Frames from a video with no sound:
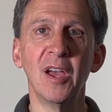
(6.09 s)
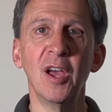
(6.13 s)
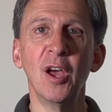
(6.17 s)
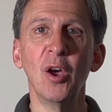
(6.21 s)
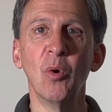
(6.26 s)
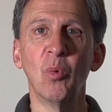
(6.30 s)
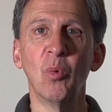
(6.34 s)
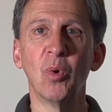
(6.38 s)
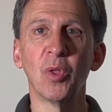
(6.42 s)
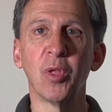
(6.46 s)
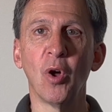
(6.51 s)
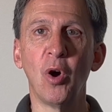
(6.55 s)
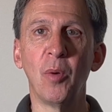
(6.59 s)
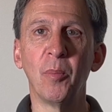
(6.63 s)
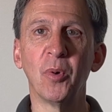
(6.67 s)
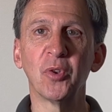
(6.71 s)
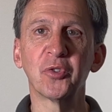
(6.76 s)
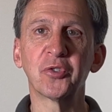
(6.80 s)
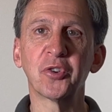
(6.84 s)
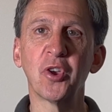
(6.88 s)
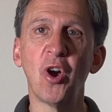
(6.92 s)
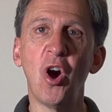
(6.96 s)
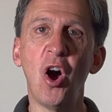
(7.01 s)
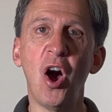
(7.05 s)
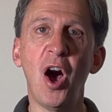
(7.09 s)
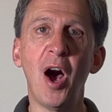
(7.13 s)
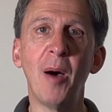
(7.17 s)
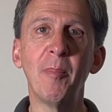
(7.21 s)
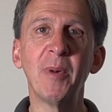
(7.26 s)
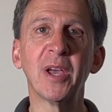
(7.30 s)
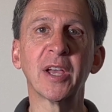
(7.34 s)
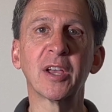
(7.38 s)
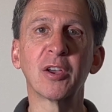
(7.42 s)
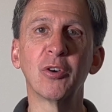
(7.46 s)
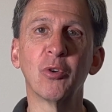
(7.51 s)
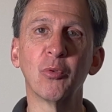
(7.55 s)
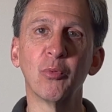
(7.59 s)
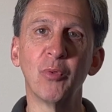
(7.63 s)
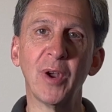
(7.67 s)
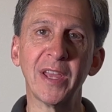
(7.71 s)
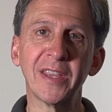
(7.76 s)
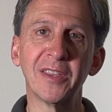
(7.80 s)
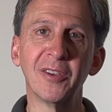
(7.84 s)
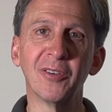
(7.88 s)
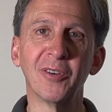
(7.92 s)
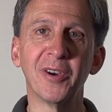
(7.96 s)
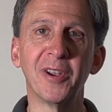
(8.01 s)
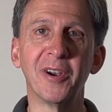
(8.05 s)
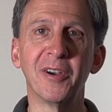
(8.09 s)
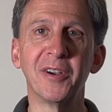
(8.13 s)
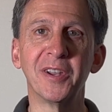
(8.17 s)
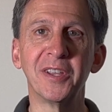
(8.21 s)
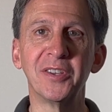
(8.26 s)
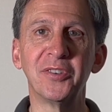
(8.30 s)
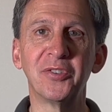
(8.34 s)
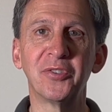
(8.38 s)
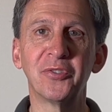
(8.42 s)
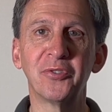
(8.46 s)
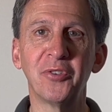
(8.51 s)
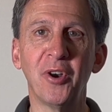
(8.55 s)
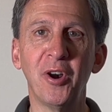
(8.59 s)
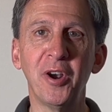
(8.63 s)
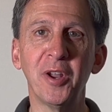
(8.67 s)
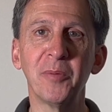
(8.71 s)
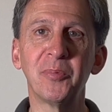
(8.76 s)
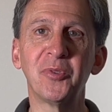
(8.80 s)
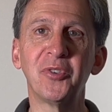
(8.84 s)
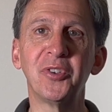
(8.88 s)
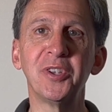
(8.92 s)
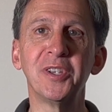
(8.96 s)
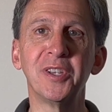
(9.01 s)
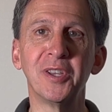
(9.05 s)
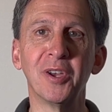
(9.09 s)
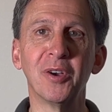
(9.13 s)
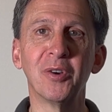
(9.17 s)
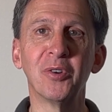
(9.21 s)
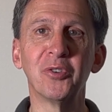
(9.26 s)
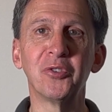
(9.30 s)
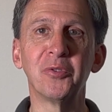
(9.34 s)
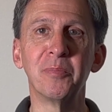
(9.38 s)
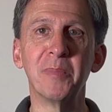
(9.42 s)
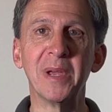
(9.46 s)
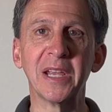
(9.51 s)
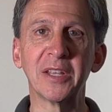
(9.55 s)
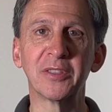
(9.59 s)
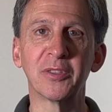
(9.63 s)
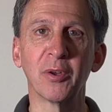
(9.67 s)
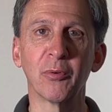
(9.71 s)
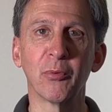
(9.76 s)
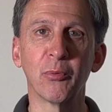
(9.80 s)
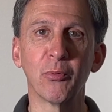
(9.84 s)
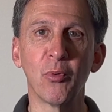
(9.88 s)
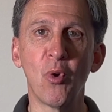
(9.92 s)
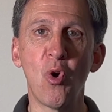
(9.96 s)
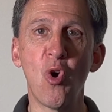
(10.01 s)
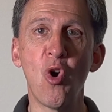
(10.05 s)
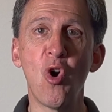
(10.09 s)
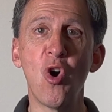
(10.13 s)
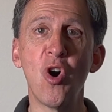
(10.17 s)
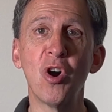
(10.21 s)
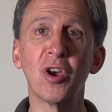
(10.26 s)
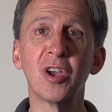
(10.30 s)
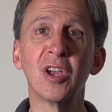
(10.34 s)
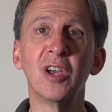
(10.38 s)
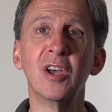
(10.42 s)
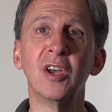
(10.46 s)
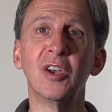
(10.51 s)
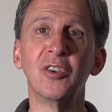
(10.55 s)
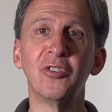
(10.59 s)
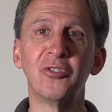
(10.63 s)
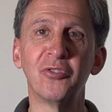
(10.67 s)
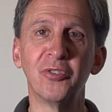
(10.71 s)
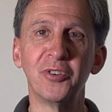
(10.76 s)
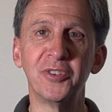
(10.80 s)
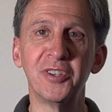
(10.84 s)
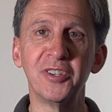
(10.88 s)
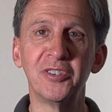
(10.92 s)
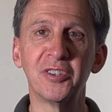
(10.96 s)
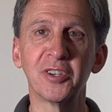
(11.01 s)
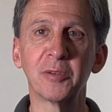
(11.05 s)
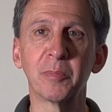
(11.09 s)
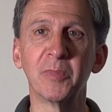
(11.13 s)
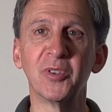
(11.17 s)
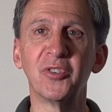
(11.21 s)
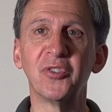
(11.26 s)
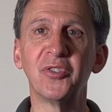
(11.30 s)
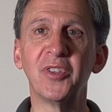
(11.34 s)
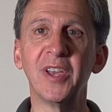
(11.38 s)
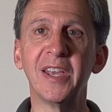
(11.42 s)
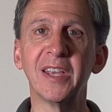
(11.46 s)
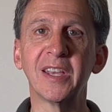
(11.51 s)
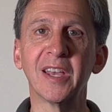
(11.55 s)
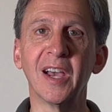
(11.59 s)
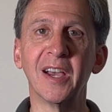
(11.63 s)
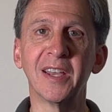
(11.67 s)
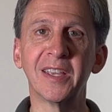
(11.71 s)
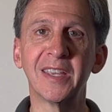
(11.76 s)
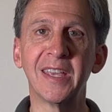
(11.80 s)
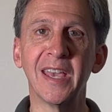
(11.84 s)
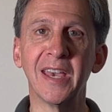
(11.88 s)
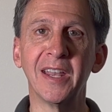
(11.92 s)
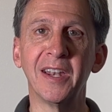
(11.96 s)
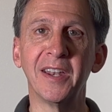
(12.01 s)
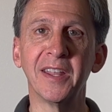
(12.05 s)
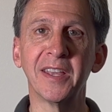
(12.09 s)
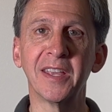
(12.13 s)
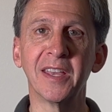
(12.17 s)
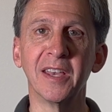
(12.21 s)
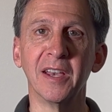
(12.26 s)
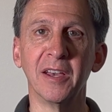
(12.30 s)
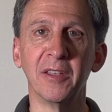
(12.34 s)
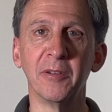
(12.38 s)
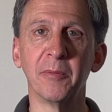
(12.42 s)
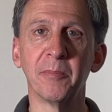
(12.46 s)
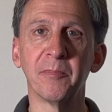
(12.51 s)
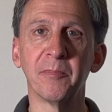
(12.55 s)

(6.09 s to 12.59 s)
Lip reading: With almost comic regularity, startup CEOs make the wrong strategic mistake again and again.